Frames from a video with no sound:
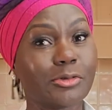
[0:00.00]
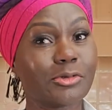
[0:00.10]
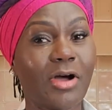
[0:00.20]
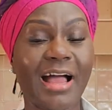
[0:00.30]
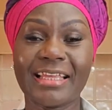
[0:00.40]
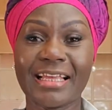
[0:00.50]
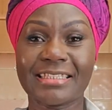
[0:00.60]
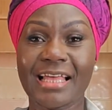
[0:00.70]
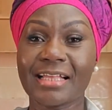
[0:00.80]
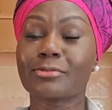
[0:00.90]
So I guess
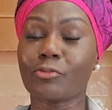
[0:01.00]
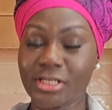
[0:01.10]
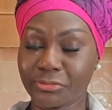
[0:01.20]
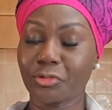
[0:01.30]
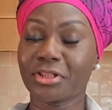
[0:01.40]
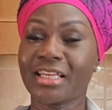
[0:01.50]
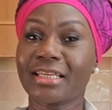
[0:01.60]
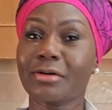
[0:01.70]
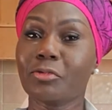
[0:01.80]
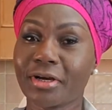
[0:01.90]
that wishful
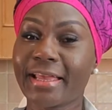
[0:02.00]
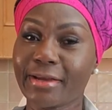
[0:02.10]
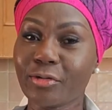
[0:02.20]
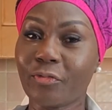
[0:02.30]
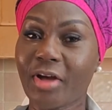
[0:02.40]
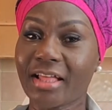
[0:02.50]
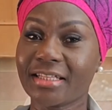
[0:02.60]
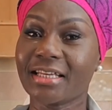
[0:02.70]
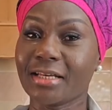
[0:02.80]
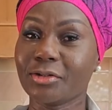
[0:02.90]
thinking will get you further
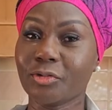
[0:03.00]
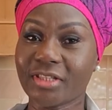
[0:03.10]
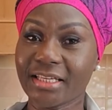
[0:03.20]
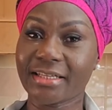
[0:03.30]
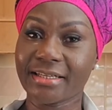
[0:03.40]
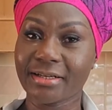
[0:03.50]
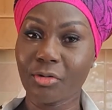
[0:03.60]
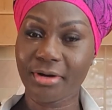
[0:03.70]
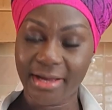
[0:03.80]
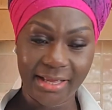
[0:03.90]
than you think.
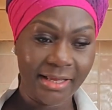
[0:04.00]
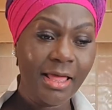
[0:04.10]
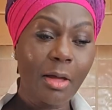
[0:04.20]
Okay?